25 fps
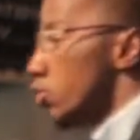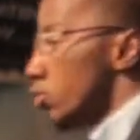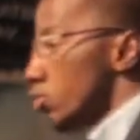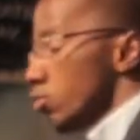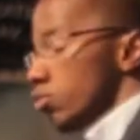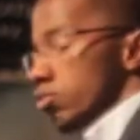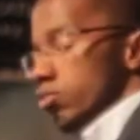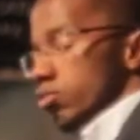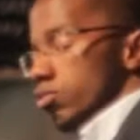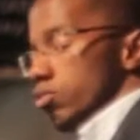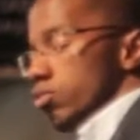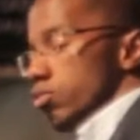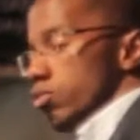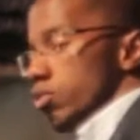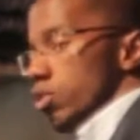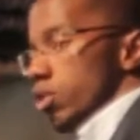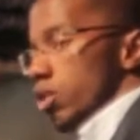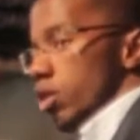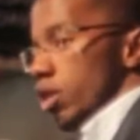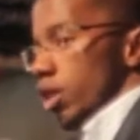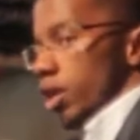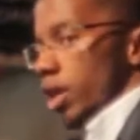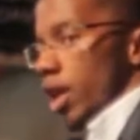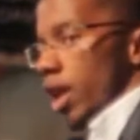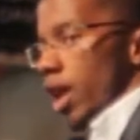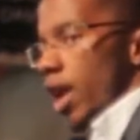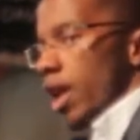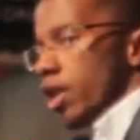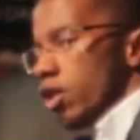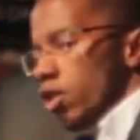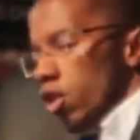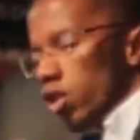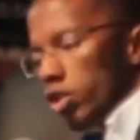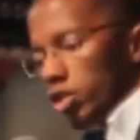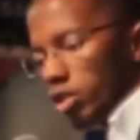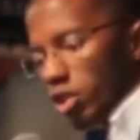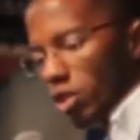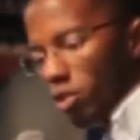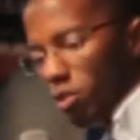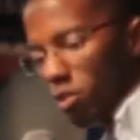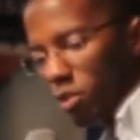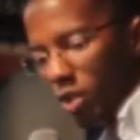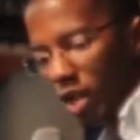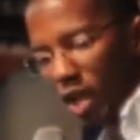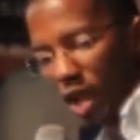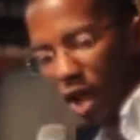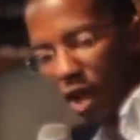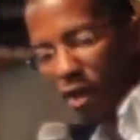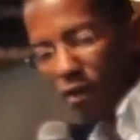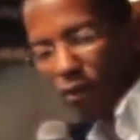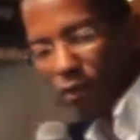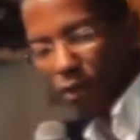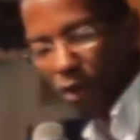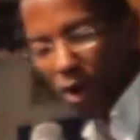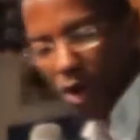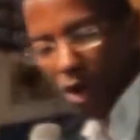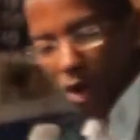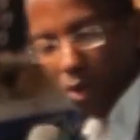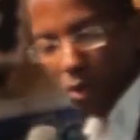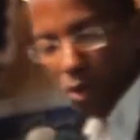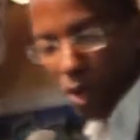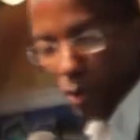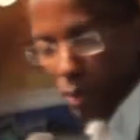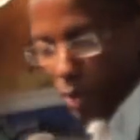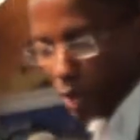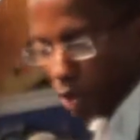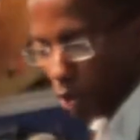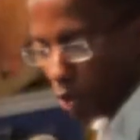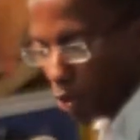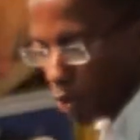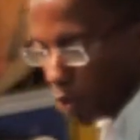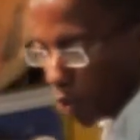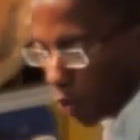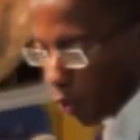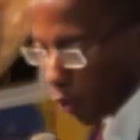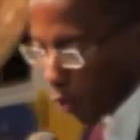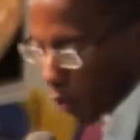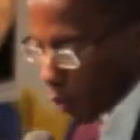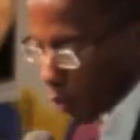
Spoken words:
what you do. Okay, and lastly, we have what we